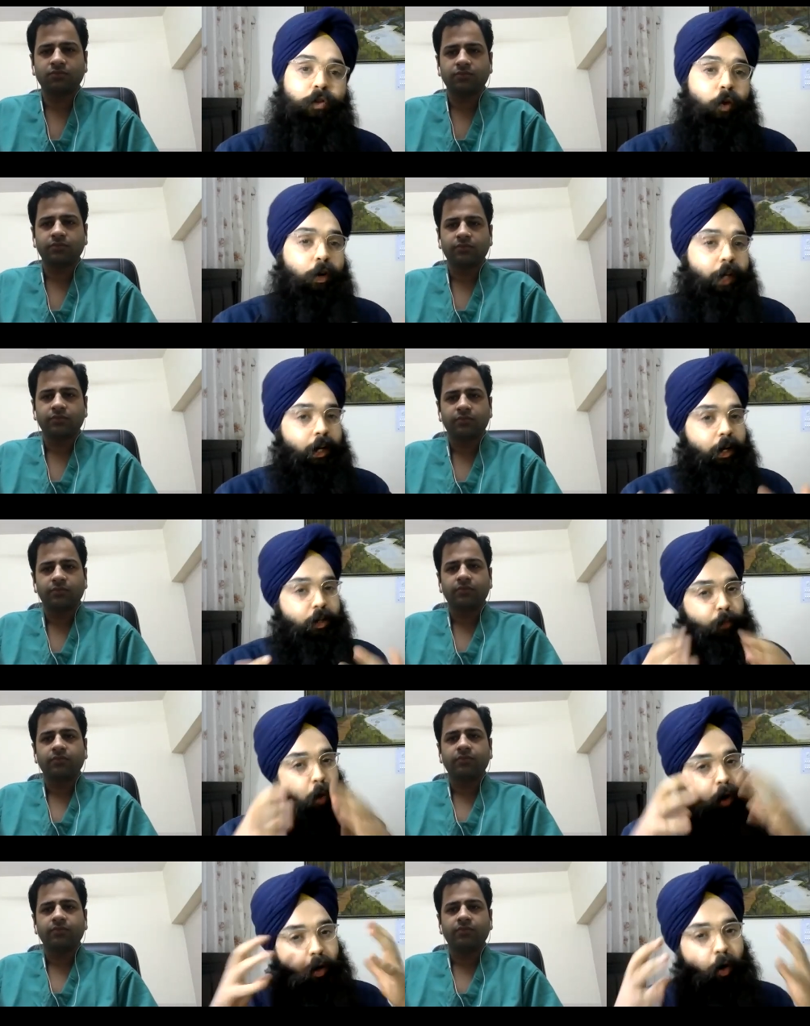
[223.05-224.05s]
Speaker 1: So what can a
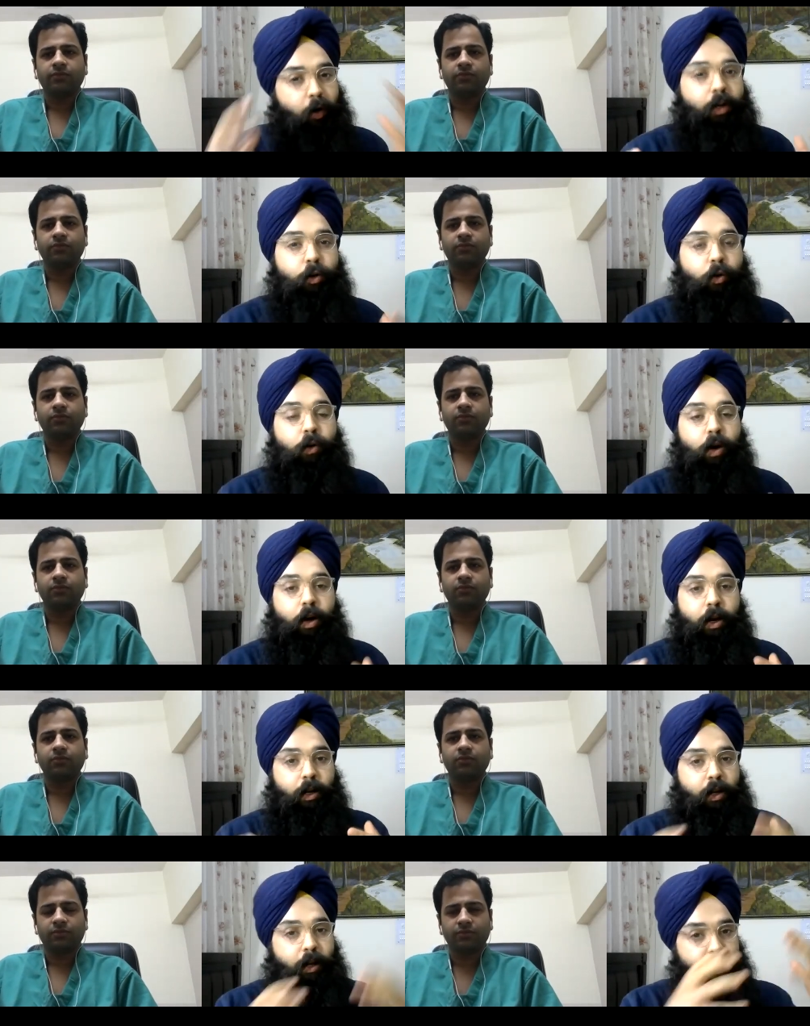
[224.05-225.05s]
small doctor do uh,
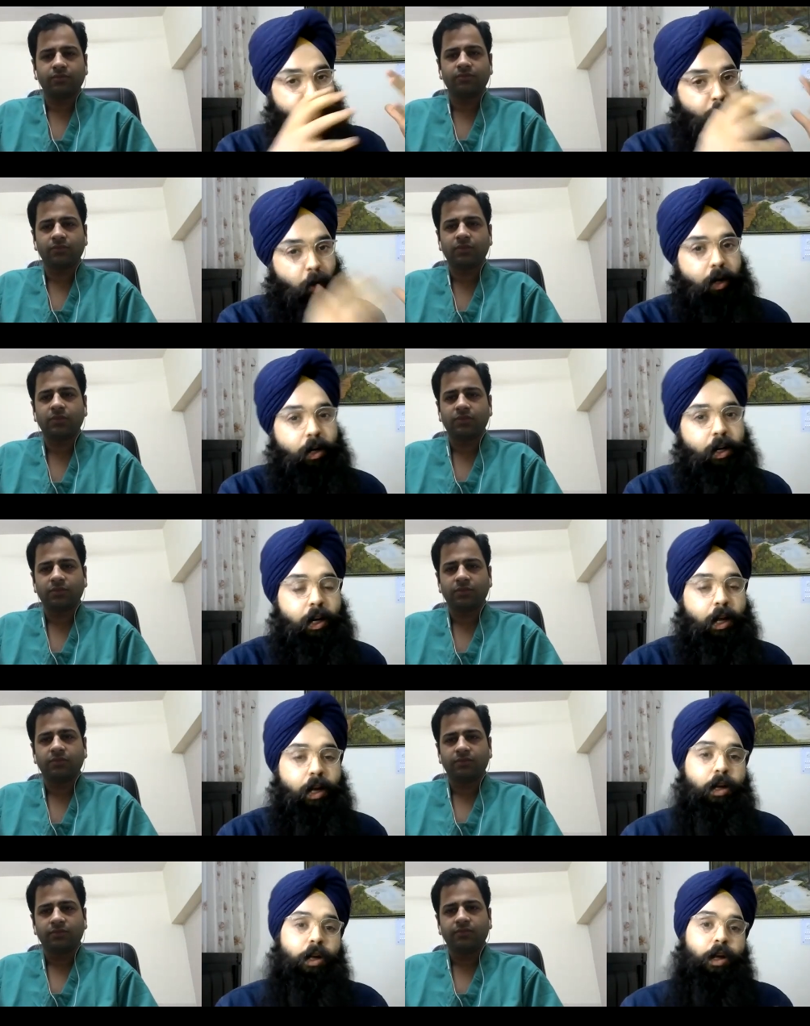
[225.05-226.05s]
in, a, in a small
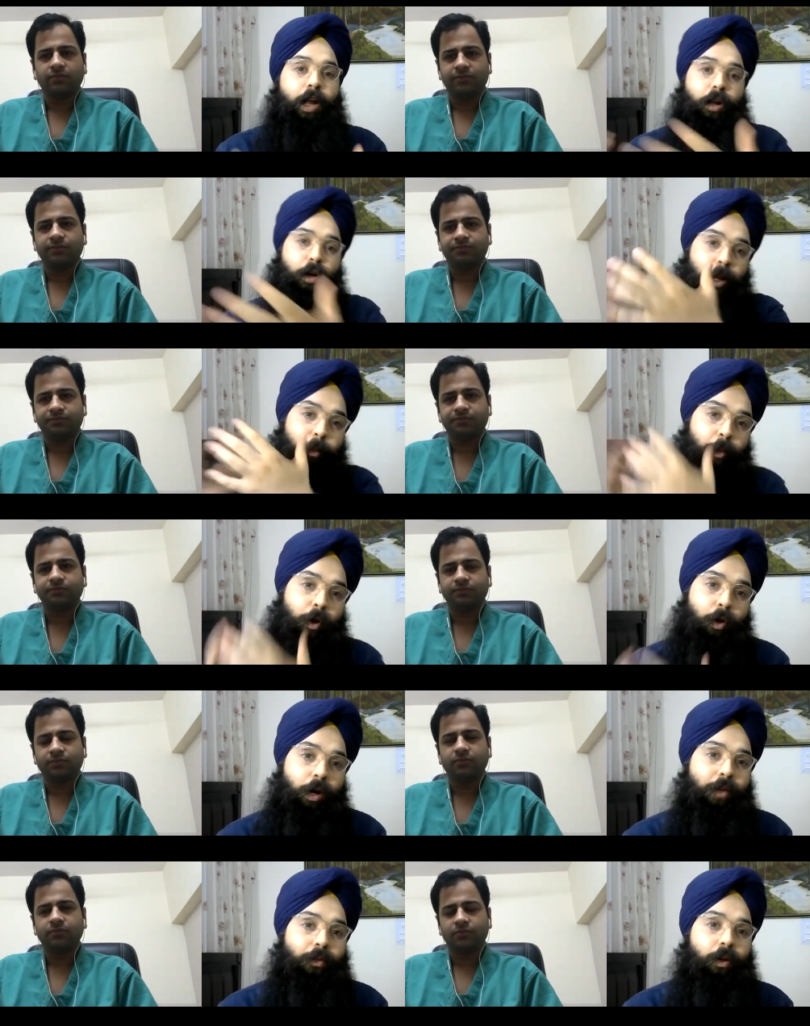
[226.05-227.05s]
clinic in a
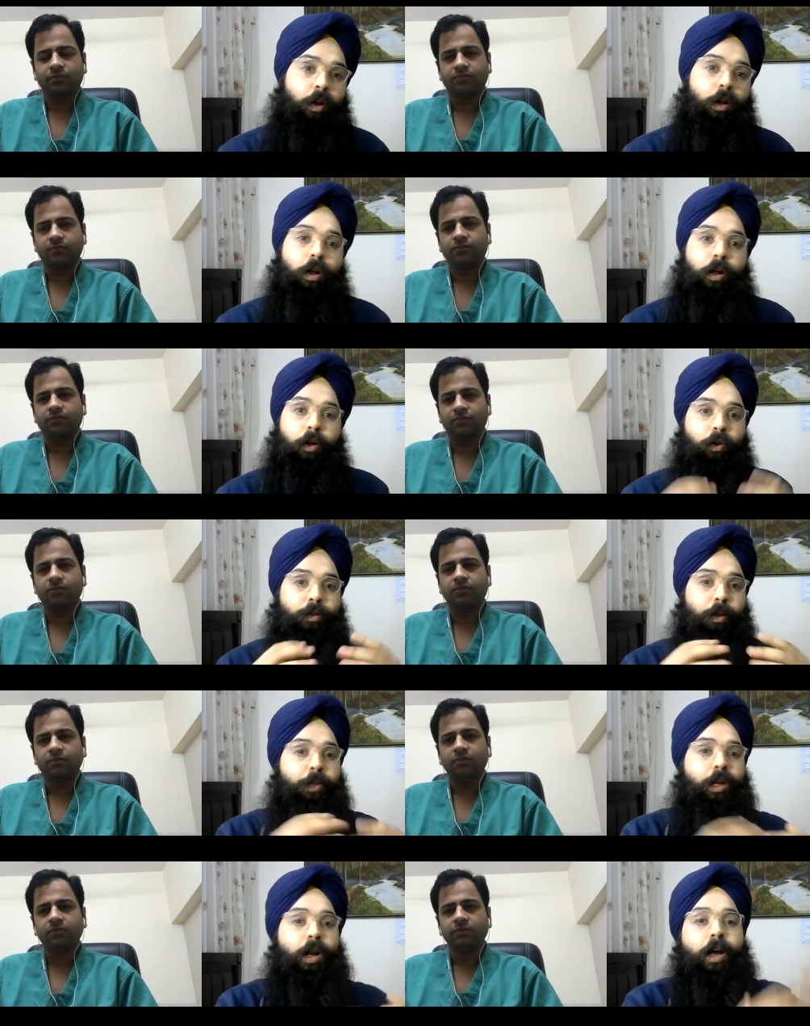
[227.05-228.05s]
neighborhood level you know
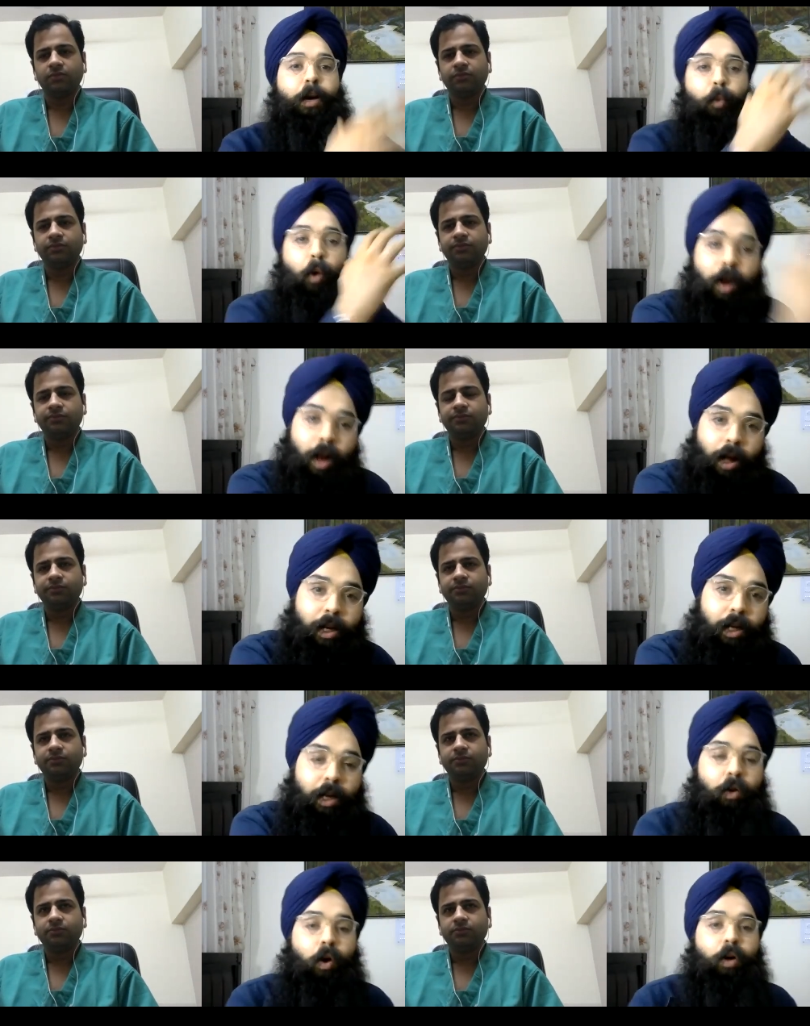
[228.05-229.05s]
something like a mohalla
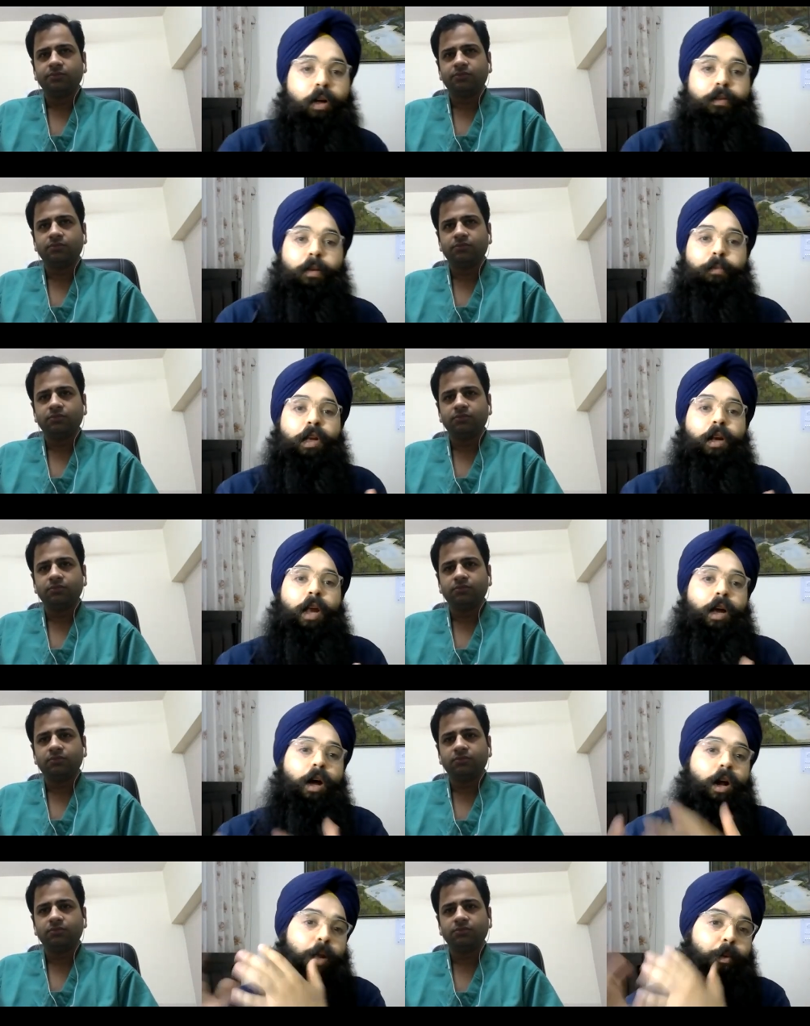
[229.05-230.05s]
clinic doctor something
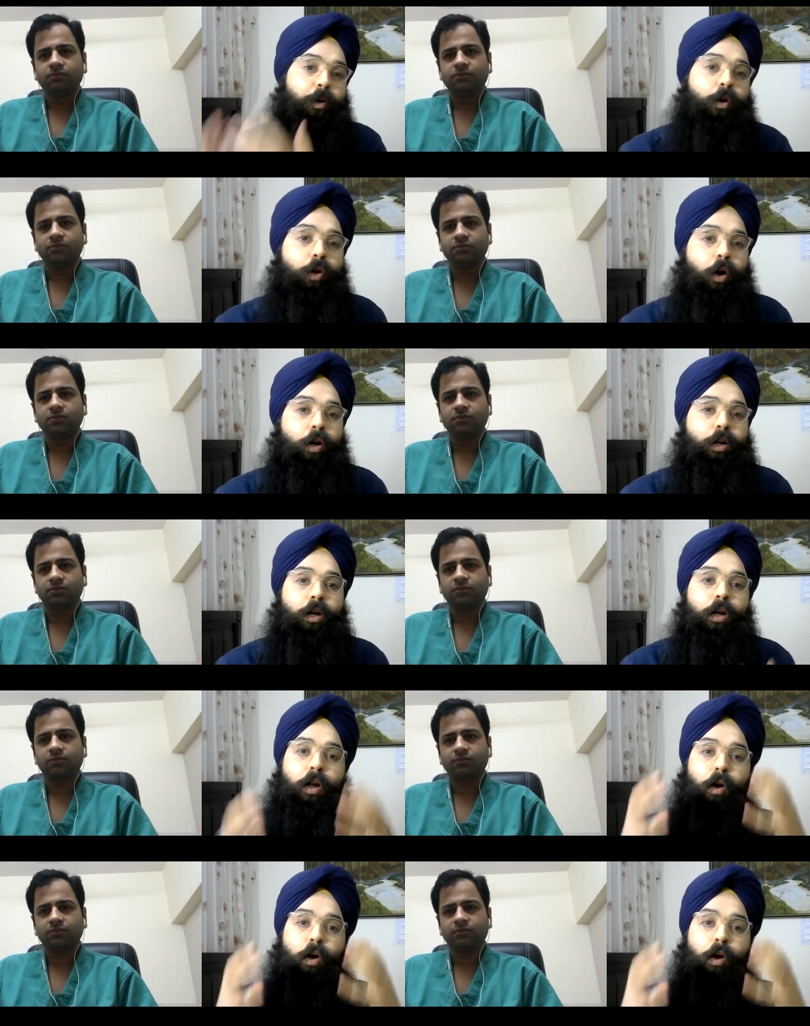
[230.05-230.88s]
like our neighborhood doctor